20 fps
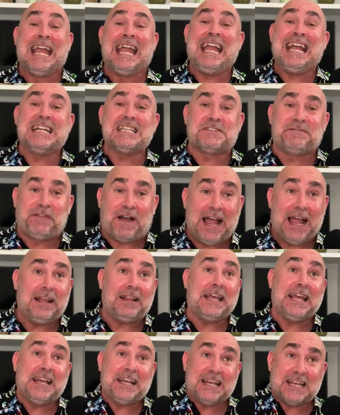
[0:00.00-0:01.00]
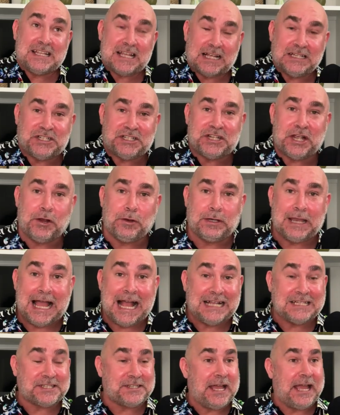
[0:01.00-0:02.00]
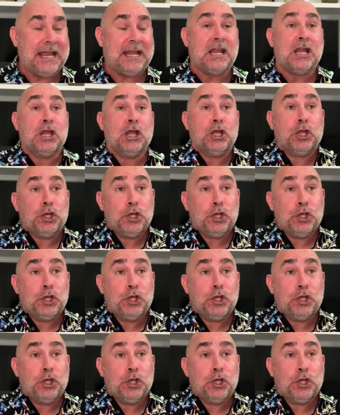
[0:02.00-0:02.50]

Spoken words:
he has violated, as I shared last night,